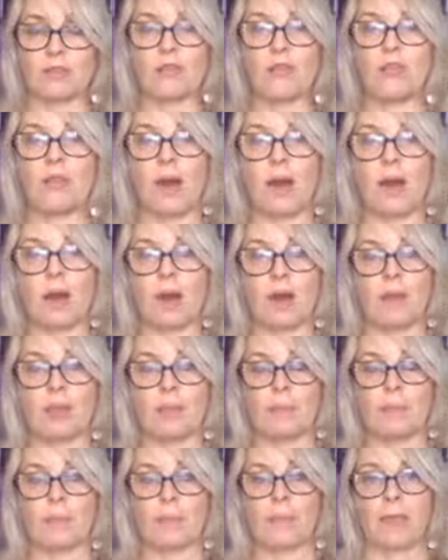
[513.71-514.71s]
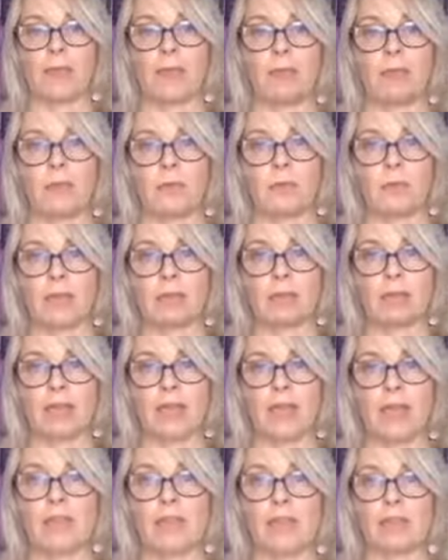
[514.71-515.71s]
You are
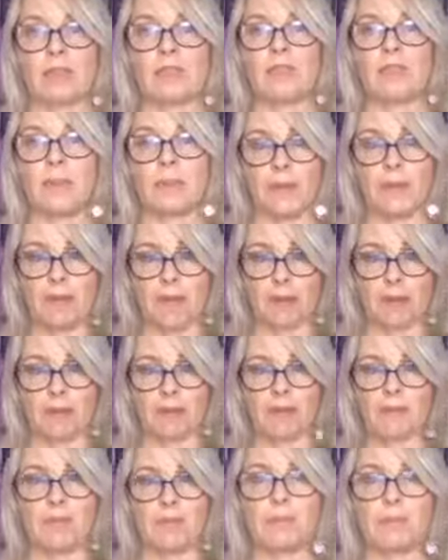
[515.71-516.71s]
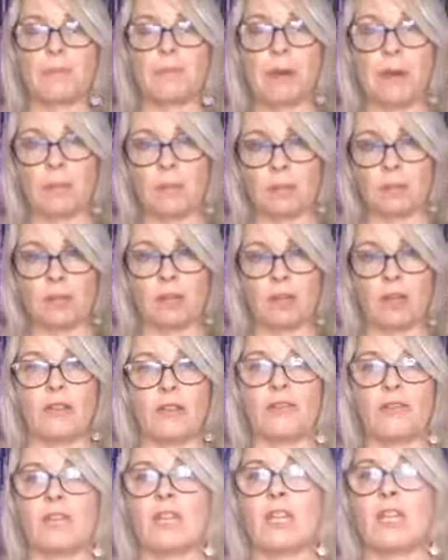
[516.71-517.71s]
saying, I'm stepping out of this bubble
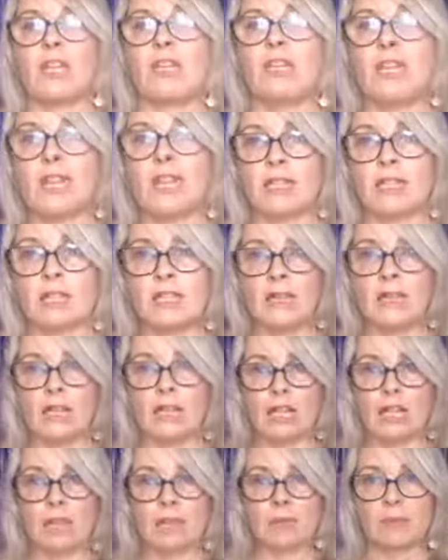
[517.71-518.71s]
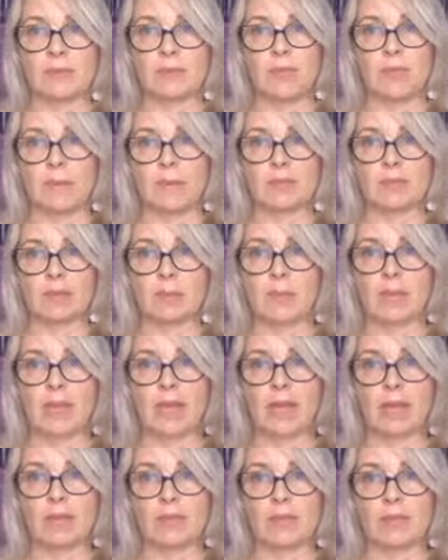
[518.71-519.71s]
of negativity. I'm stepping
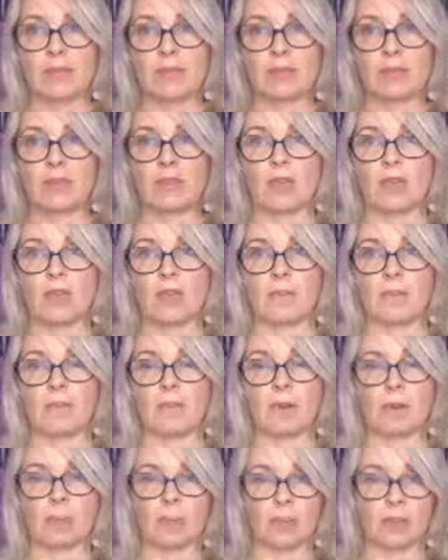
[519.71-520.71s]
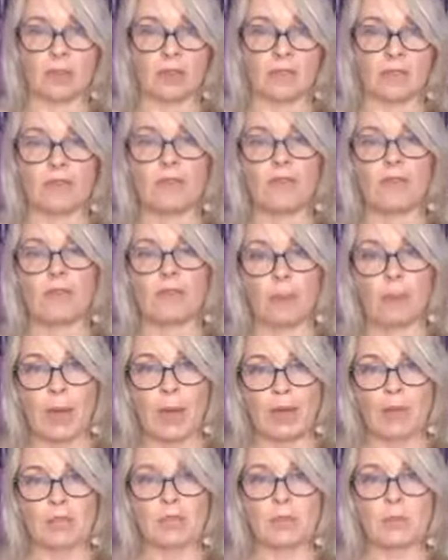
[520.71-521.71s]
out of this bubble of
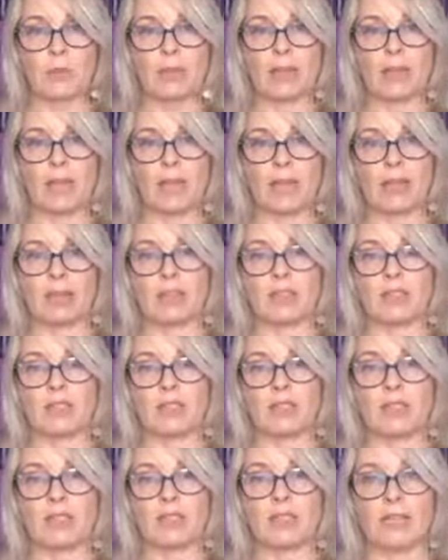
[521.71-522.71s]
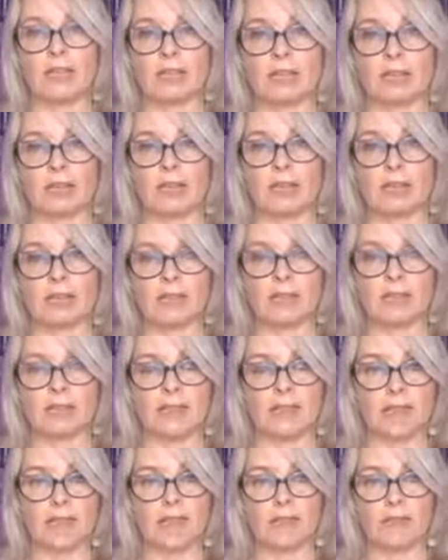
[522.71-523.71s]
self-punishment and
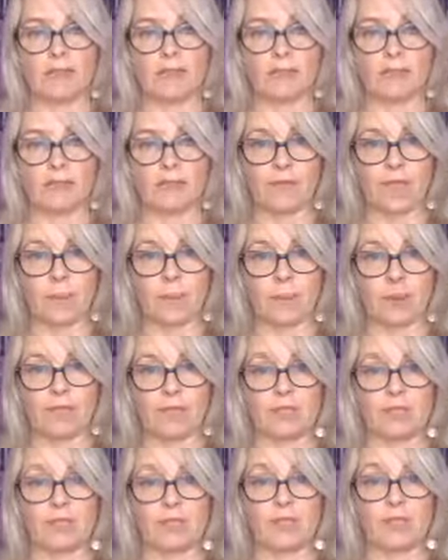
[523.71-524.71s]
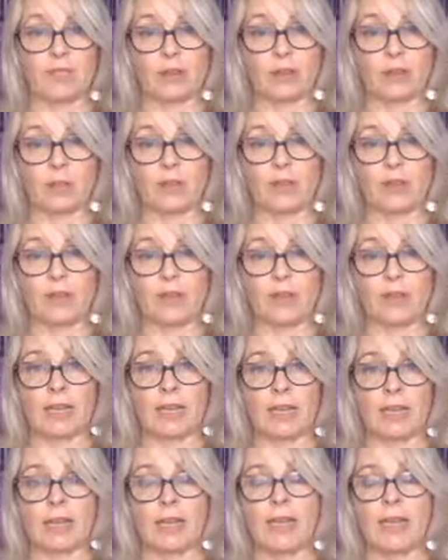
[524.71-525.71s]
negative vibrations that I'm
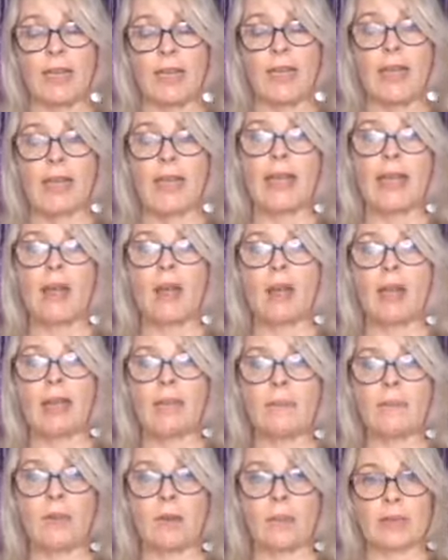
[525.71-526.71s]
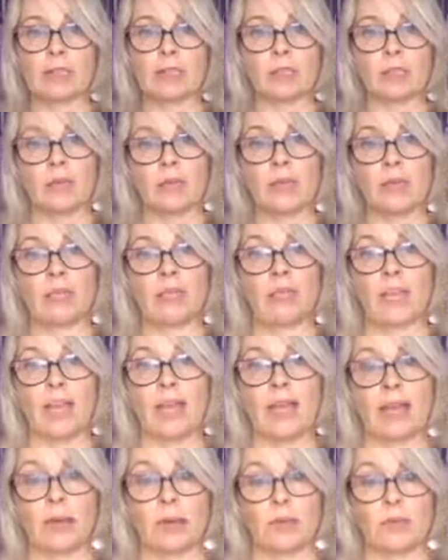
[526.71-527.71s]
creating. And I am going to reach
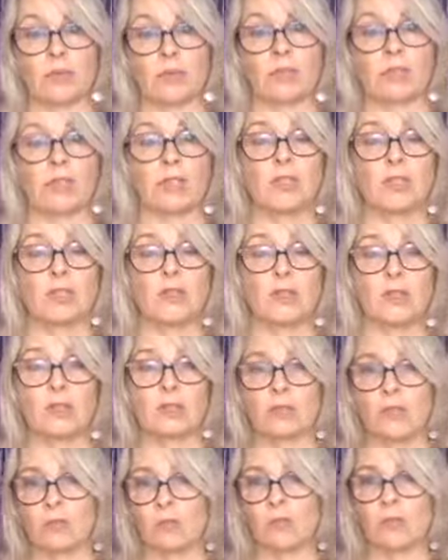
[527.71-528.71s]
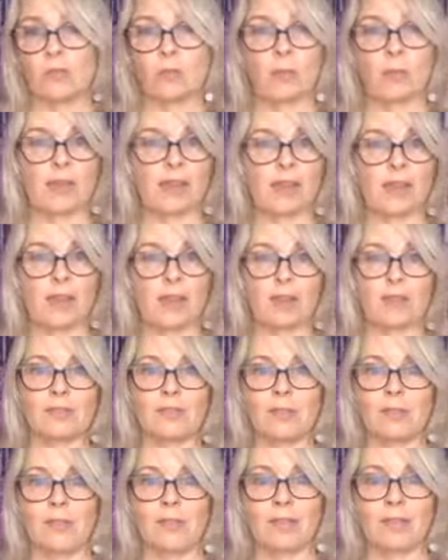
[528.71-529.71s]
out to a social worker,
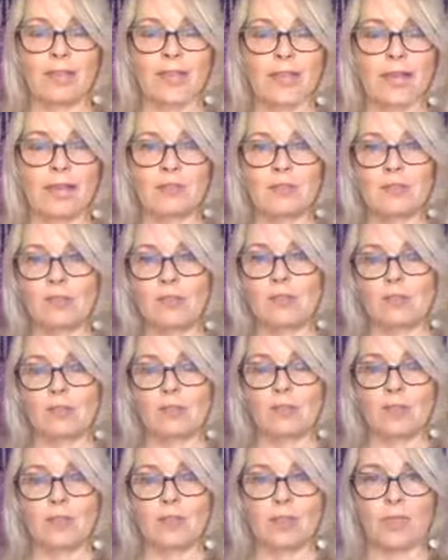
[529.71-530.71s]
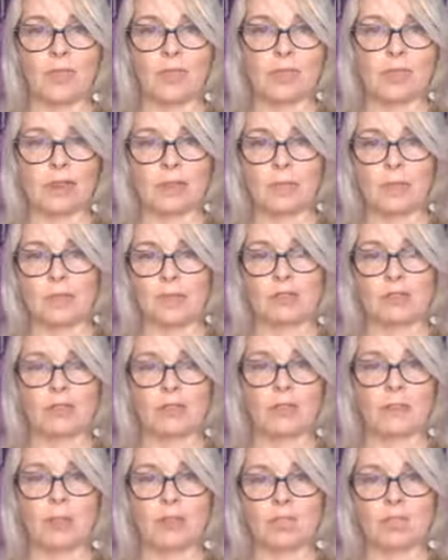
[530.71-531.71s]
to a counselor, to a therapist, to
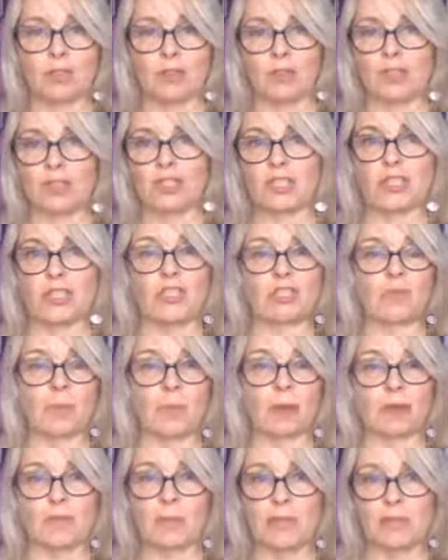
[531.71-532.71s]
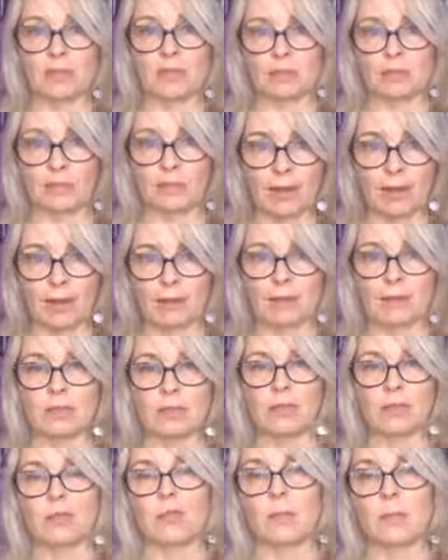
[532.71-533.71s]
my doctor, to my best friend,
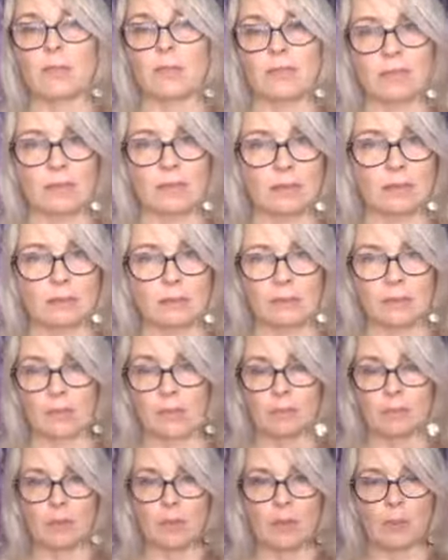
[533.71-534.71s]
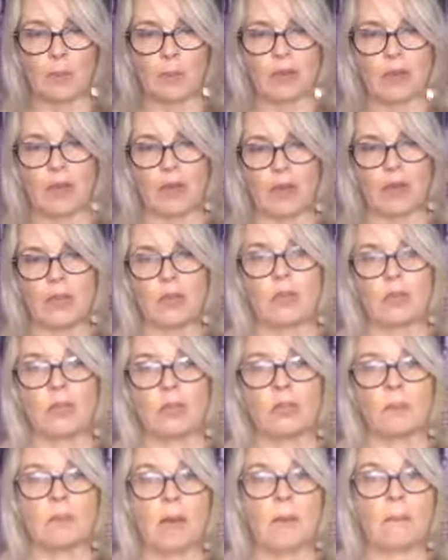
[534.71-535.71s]
to my sister, my brother,
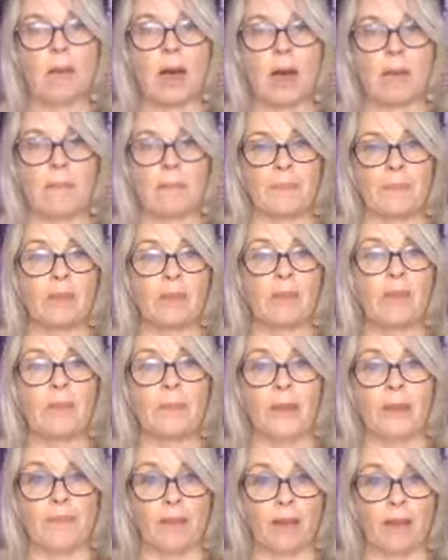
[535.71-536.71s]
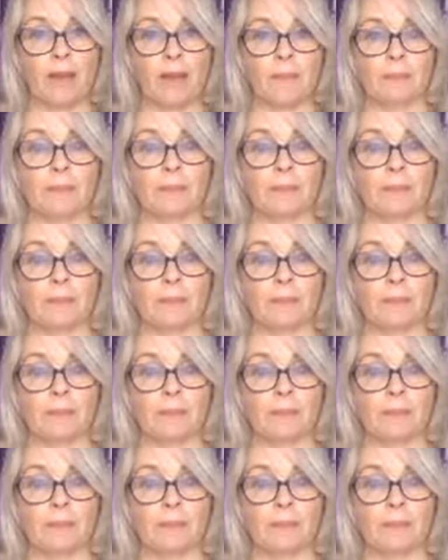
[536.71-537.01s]
my mom, whoever.